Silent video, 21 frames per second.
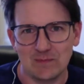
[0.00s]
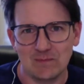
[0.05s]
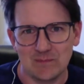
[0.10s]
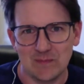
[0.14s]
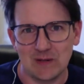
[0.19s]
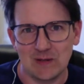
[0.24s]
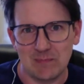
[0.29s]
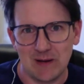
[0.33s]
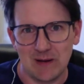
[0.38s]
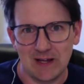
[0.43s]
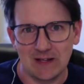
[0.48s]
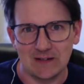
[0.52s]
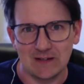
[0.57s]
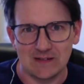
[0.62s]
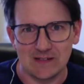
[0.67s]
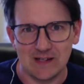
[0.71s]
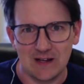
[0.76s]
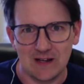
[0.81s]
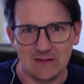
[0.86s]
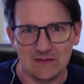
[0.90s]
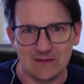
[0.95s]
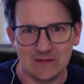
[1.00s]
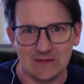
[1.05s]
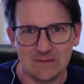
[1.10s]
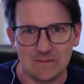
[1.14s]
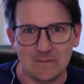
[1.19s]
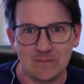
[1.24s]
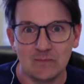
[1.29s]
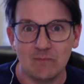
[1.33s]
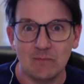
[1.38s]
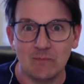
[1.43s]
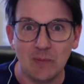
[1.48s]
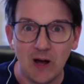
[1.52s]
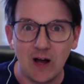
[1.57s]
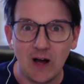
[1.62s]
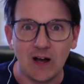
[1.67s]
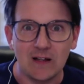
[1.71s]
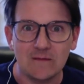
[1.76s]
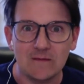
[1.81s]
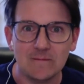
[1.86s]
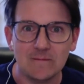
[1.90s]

big band sounds. But